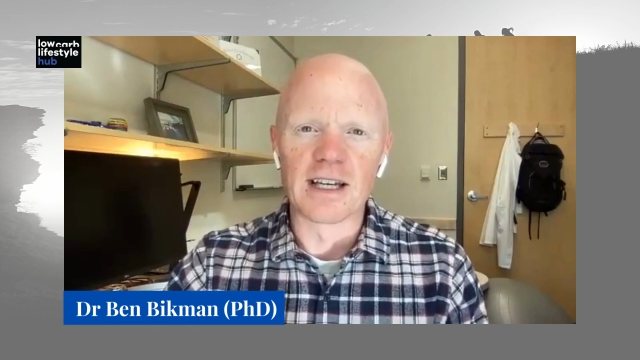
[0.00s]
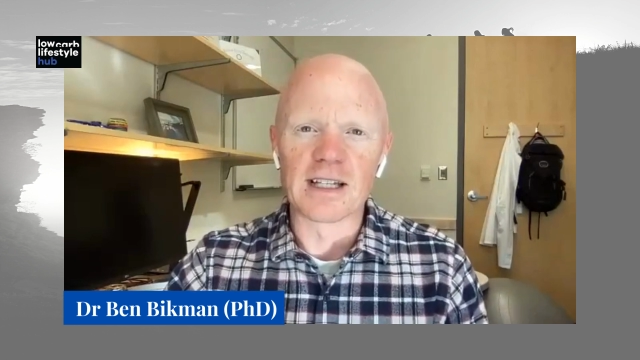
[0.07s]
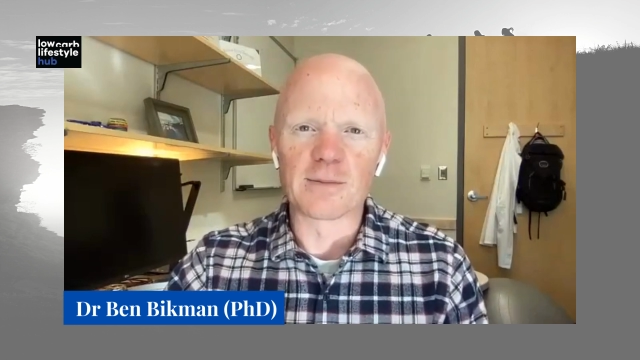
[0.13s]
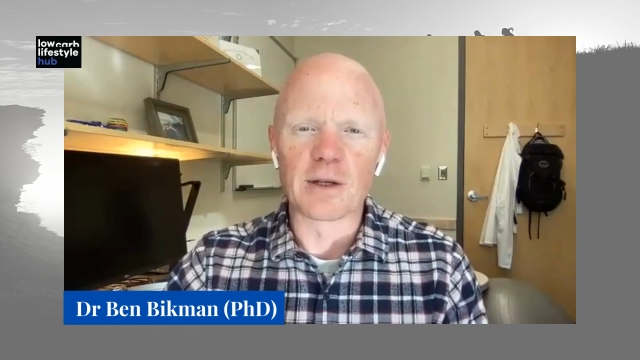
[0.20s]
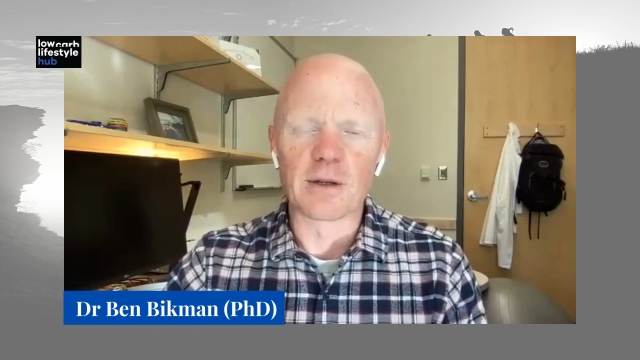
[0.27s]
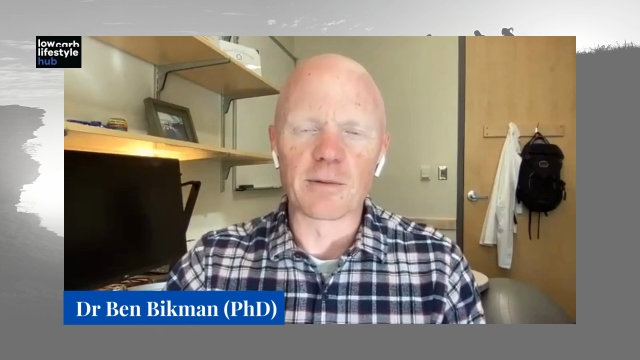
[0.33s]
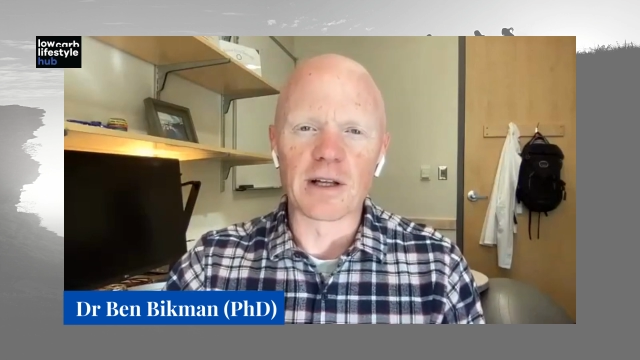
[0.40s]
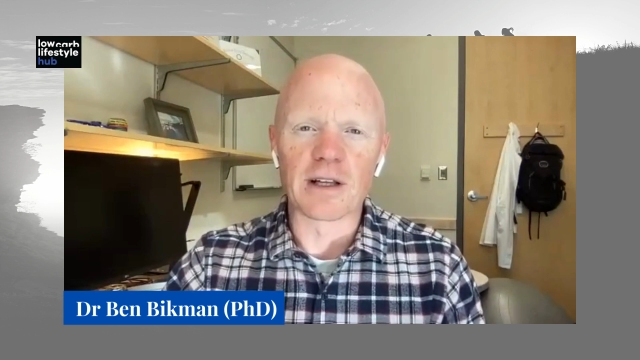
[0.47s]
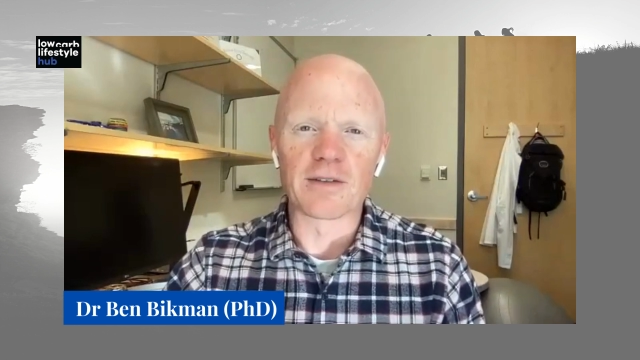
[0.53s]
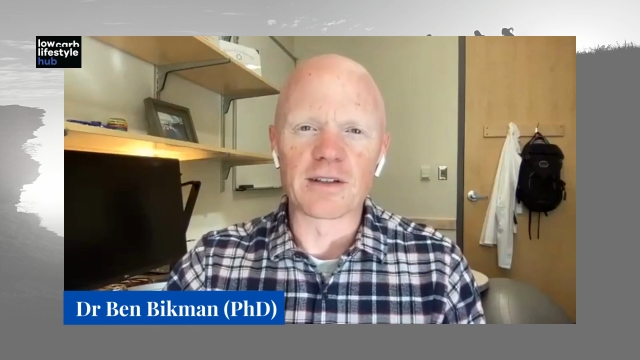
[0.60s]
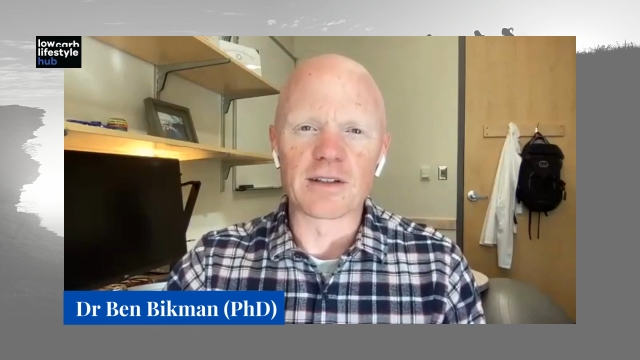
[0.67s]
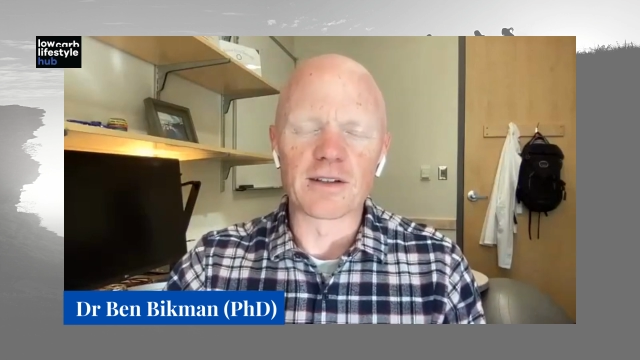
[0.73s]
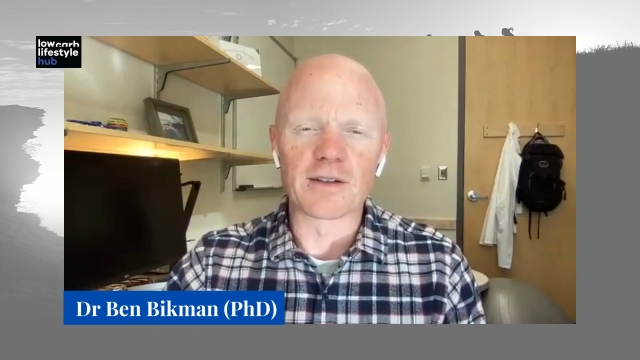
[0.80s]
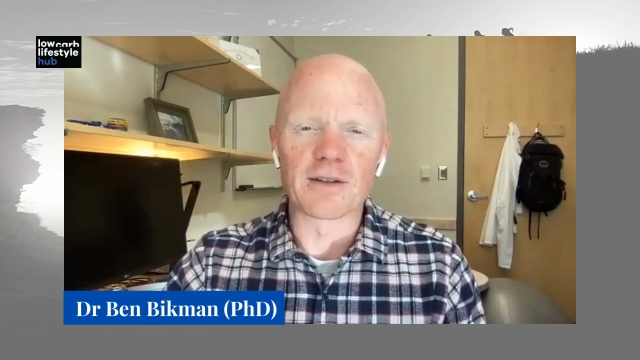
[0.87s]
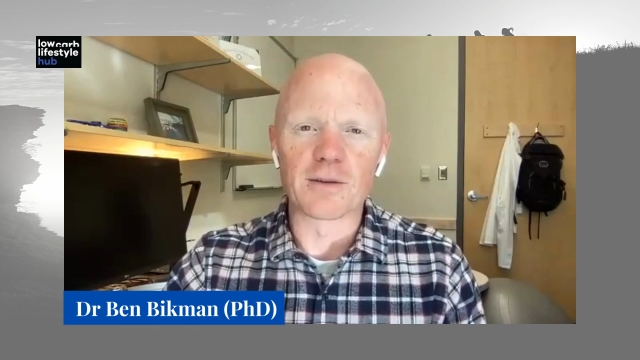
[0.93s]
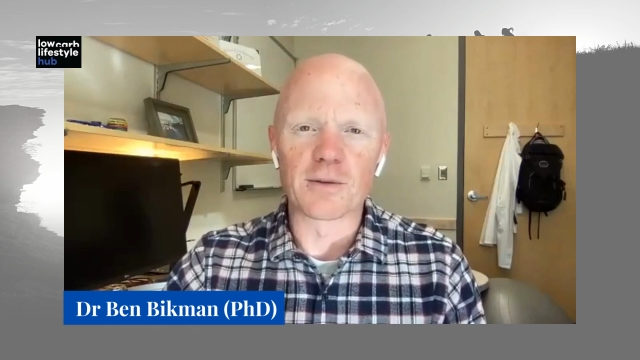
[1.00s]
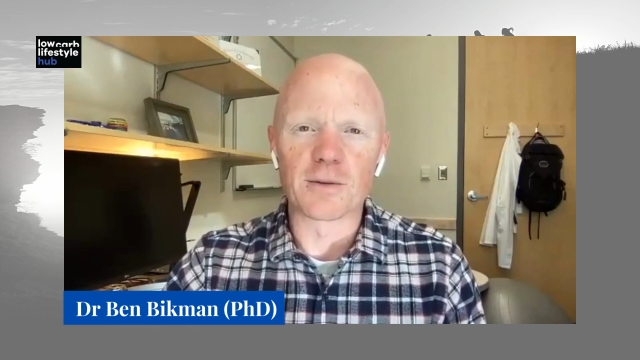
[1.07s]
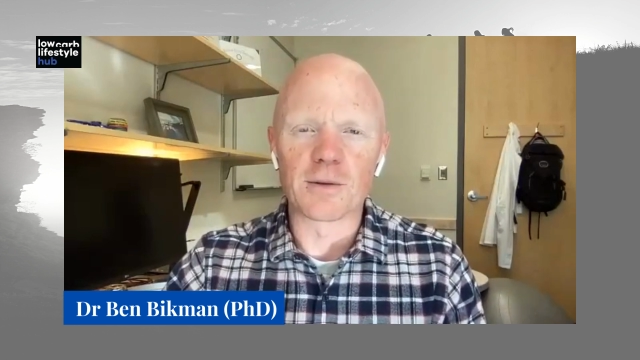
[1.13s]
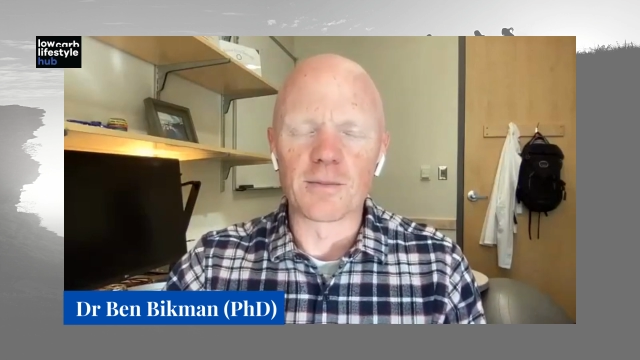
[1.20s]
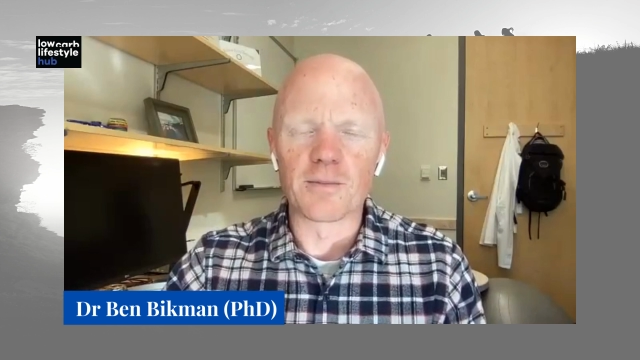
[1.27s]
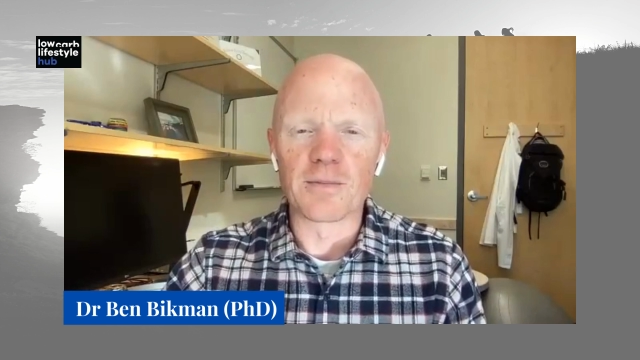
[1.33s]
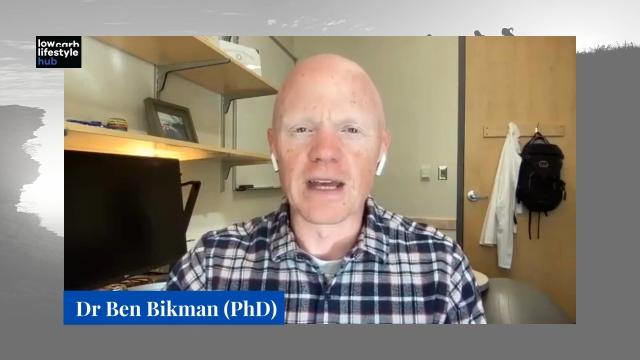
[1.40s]
as being relevant
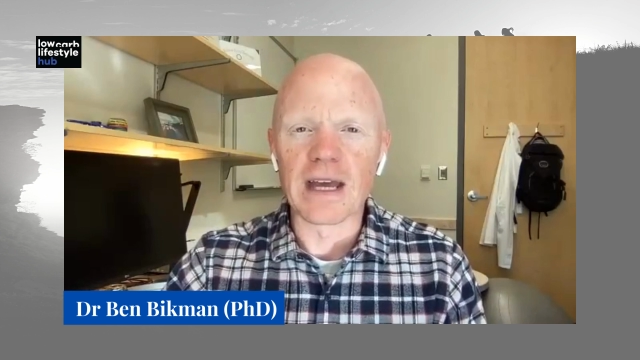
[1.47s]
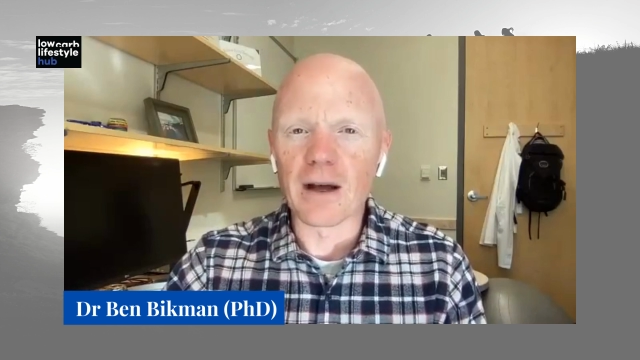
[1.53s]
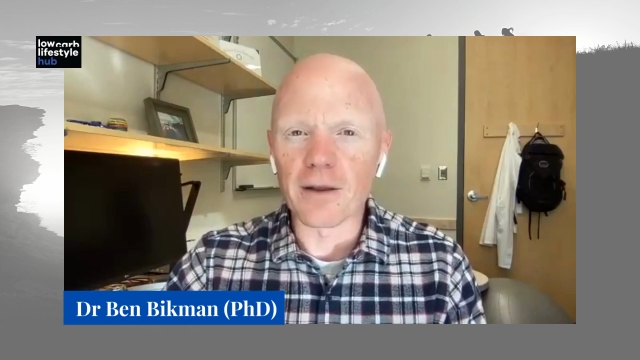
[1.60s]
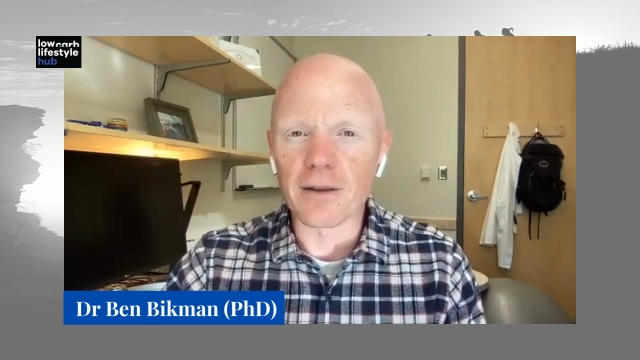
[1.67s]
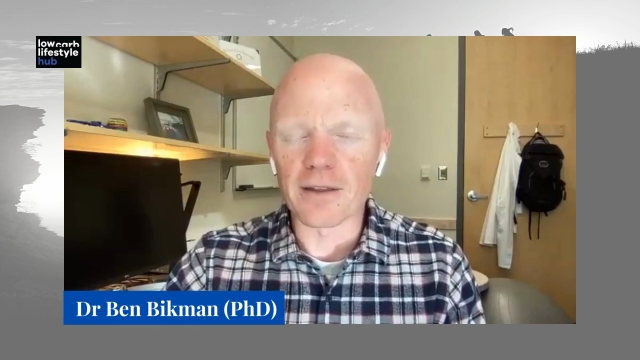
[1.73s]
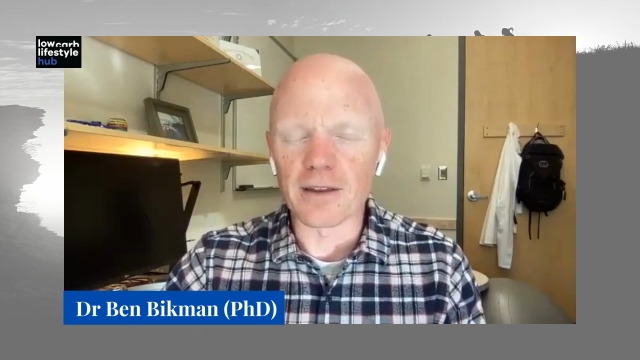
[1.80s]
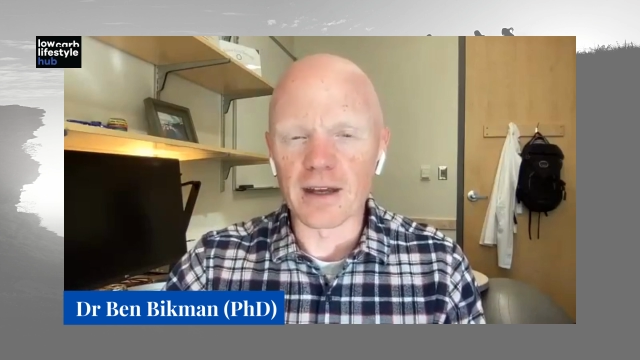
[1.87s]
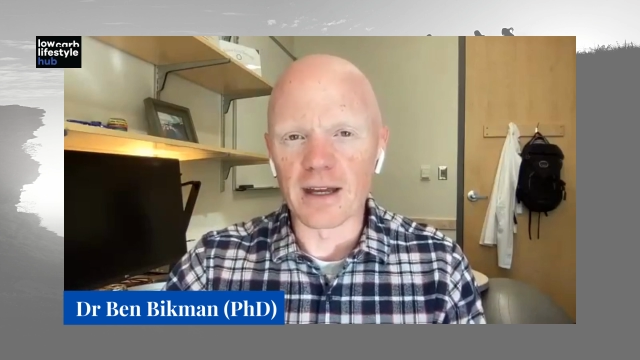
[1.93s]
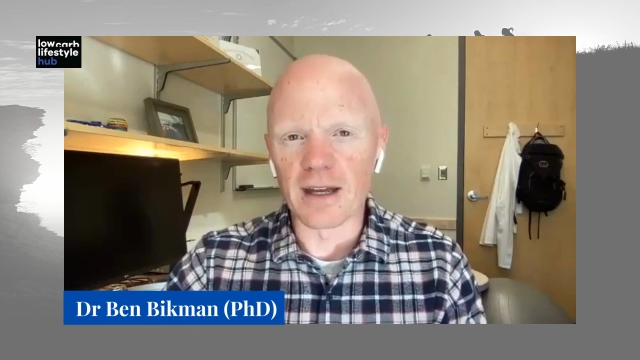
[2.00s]
to health